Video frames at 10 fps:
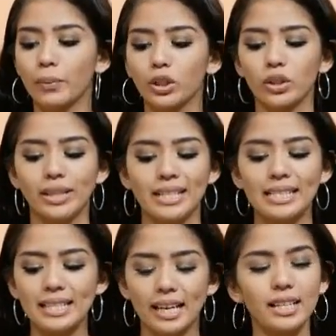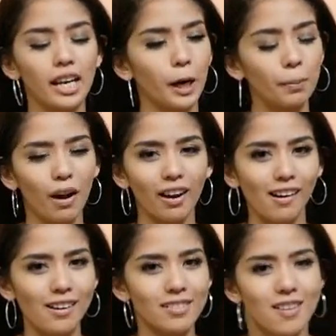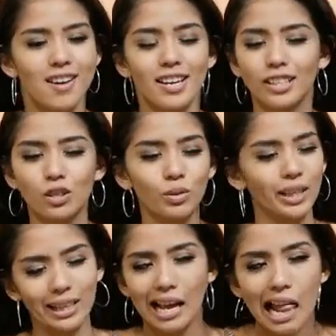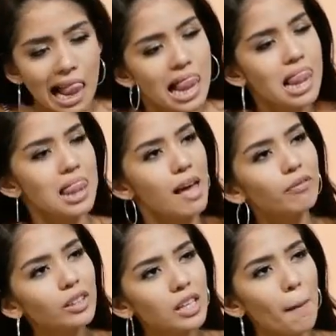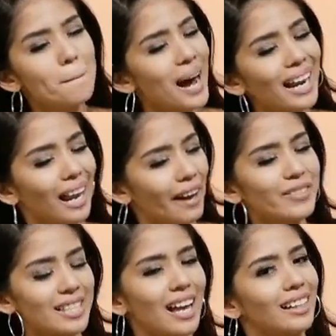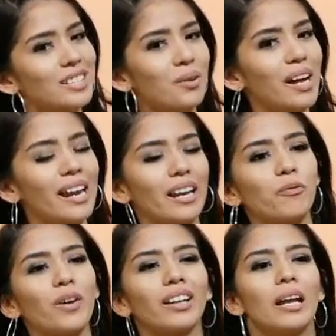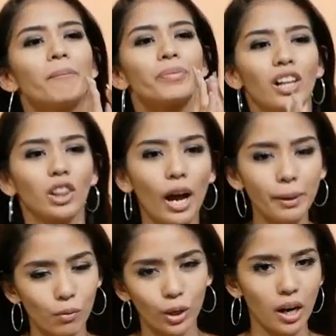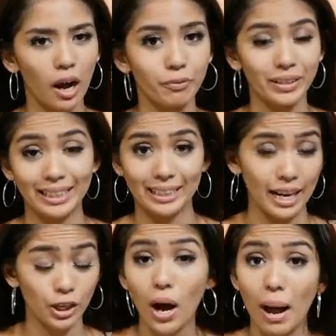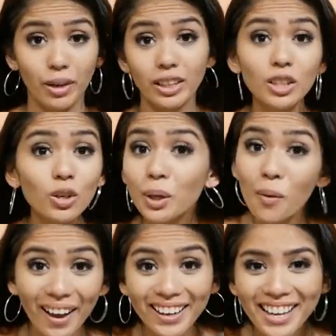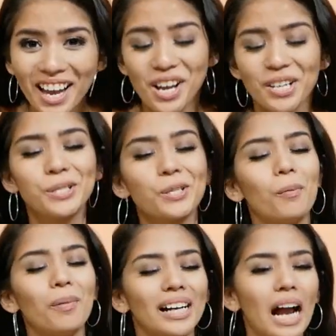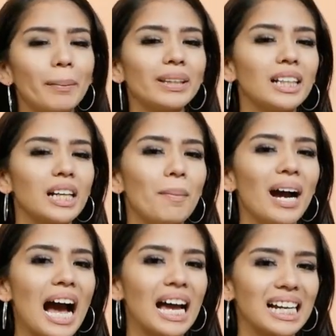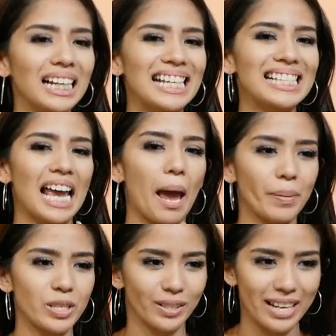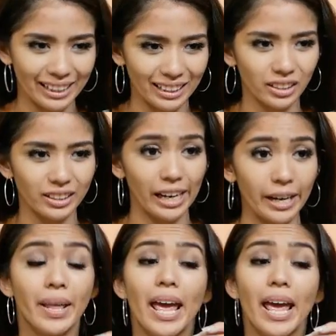Korean skincare products. It's really leveled up my lifestyle as well, and I felt a lot more confident. And I know I'm not the only one, so marami talaga makaka-relate sa episode natin today.